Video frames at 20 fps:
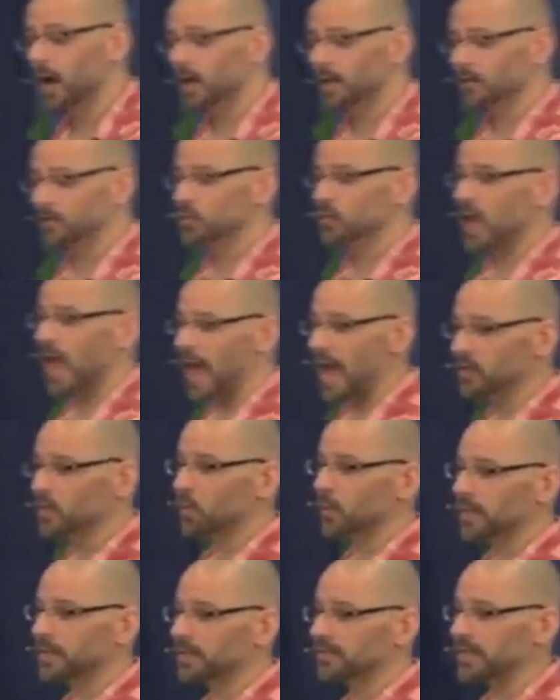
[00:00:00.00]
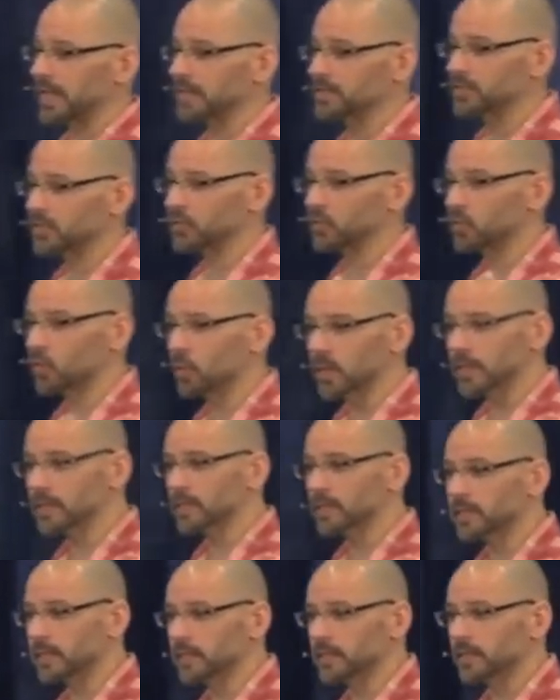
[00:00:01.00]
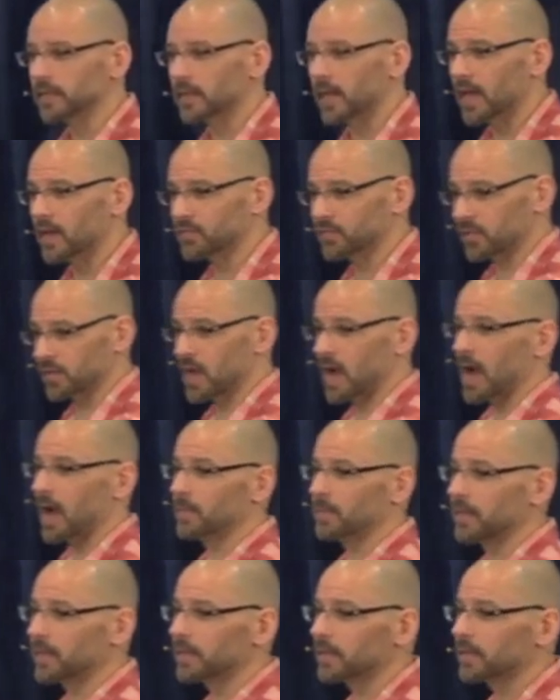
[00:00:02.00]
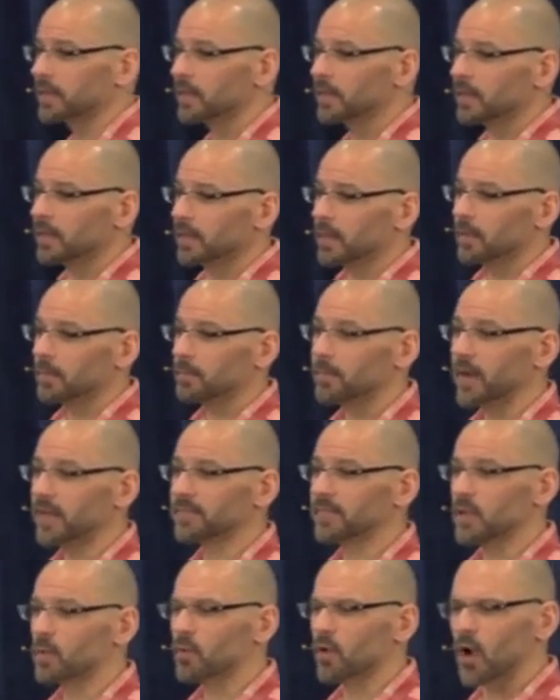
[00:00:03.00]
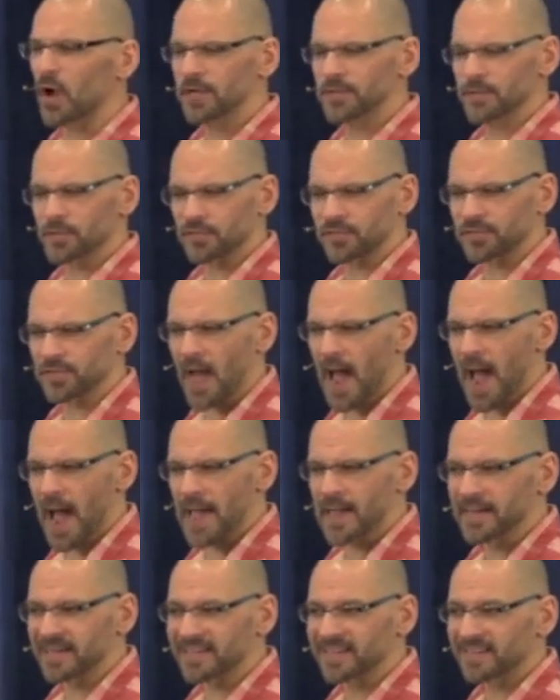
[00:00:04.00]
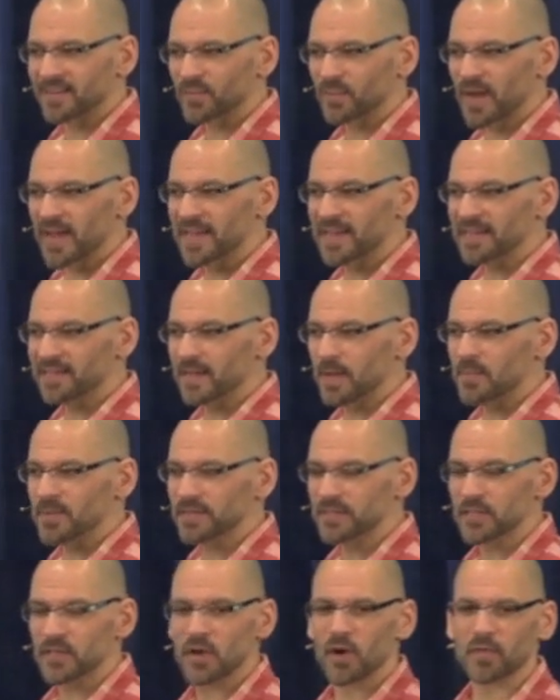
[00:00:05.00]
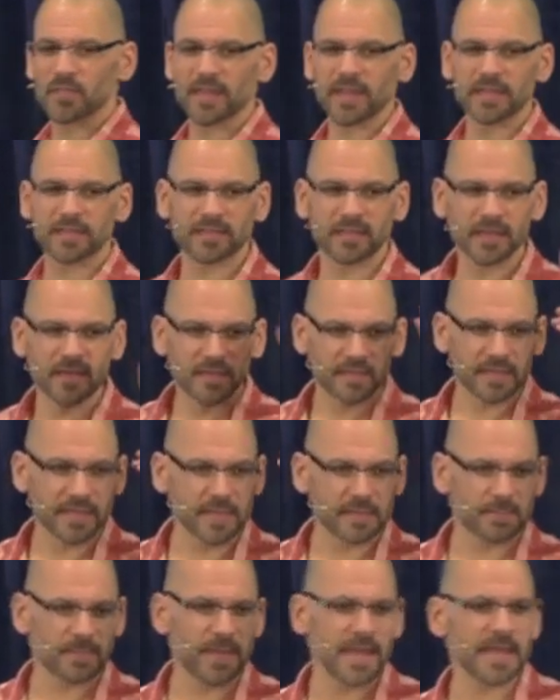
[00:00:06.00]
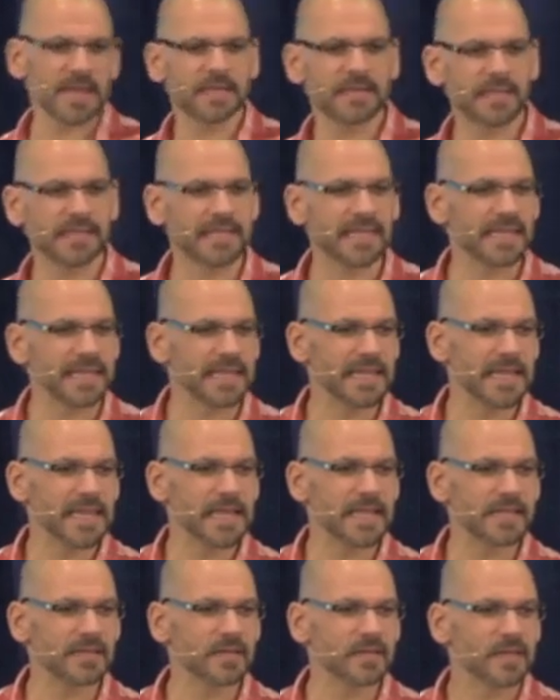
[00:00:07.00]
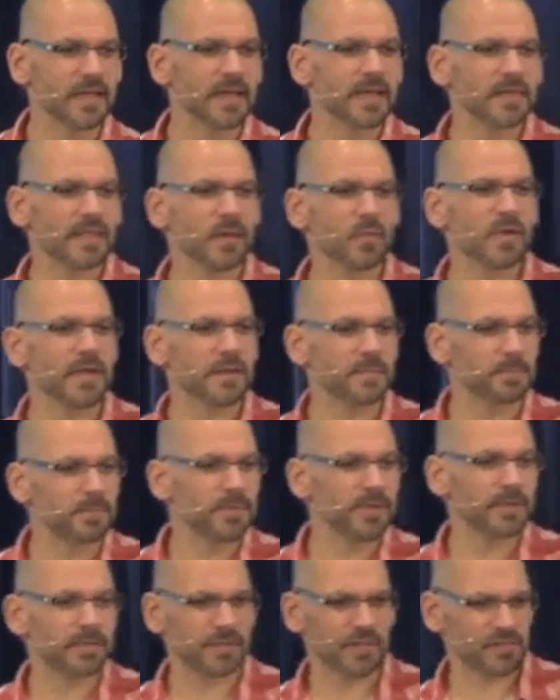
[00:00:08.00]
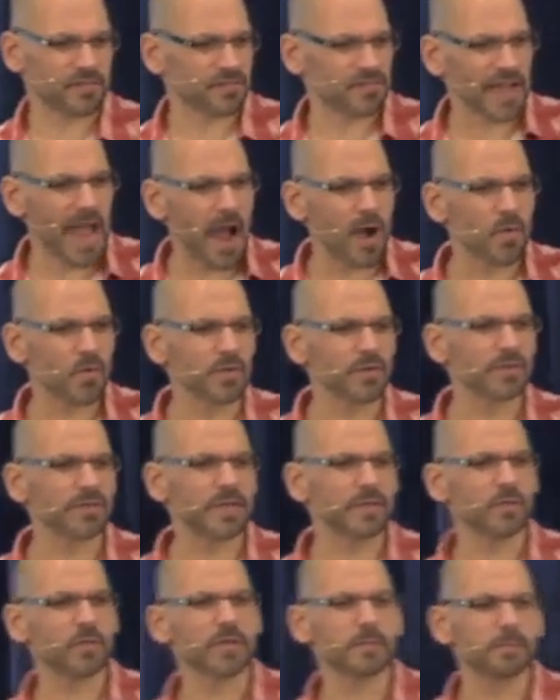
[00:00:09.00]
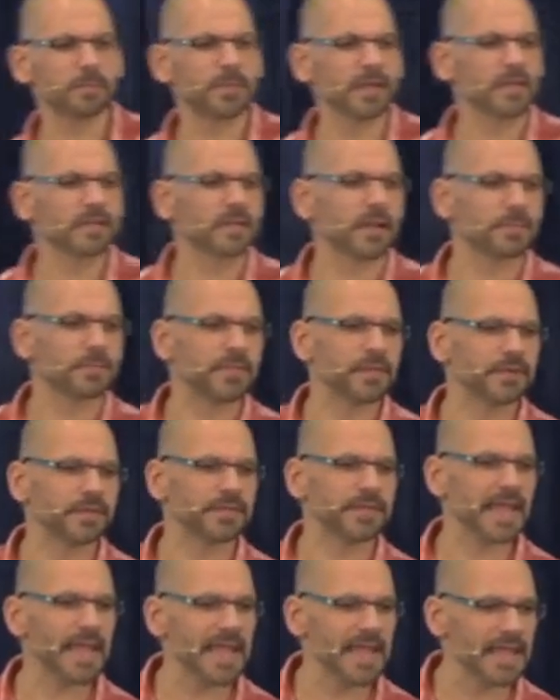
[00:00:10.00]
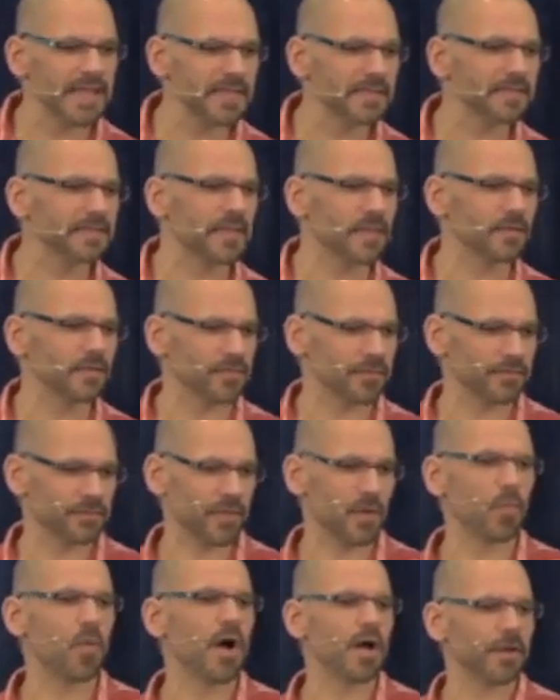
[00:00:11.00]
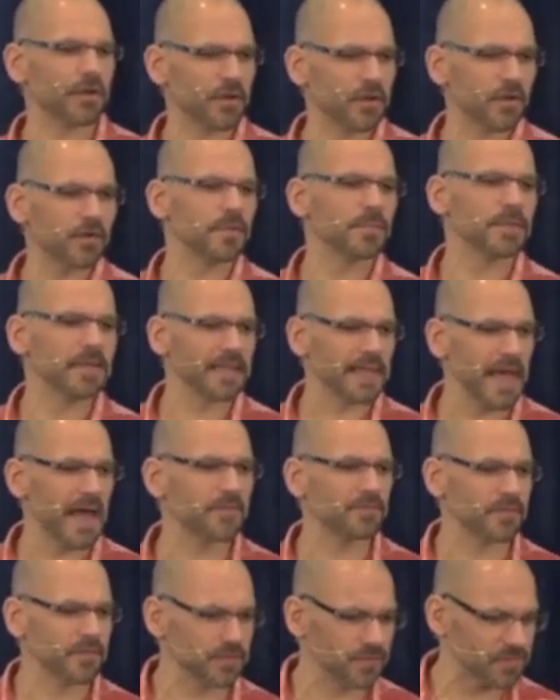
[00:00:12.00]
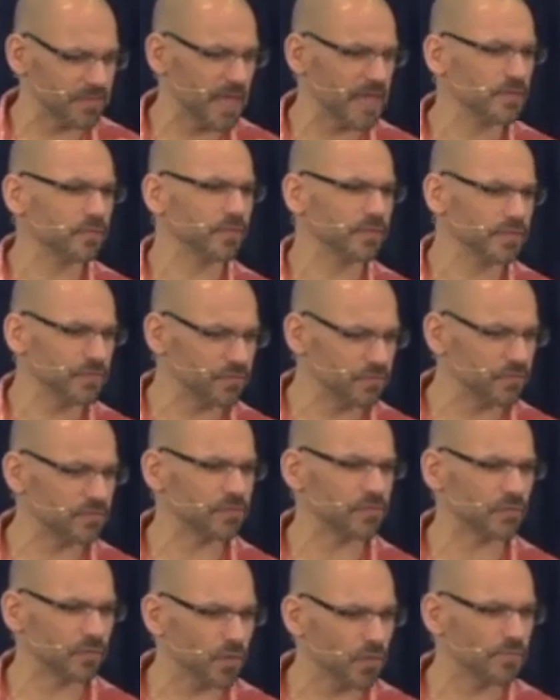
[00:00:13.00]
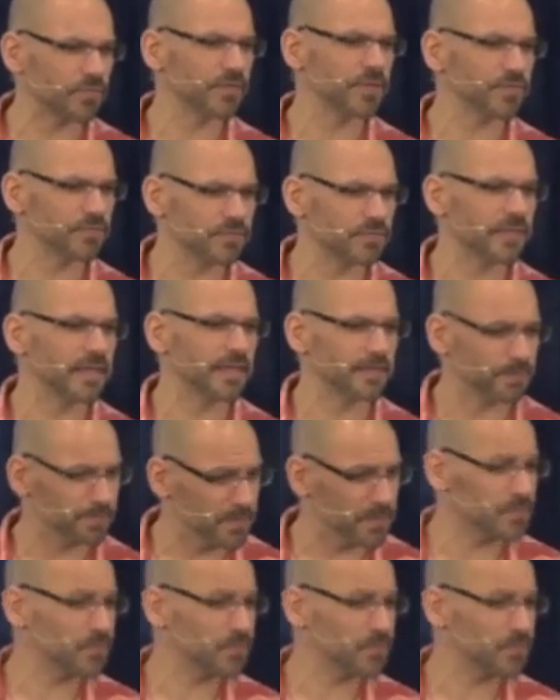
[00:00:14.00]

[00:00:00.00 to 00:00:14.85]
you had to win attention quickly as a comic, but they were on your side, right? I mean, you know, they paid to get in. They showered. They went and picked up their date. They wanted her to be laughing because that releases endorphins, and they had a much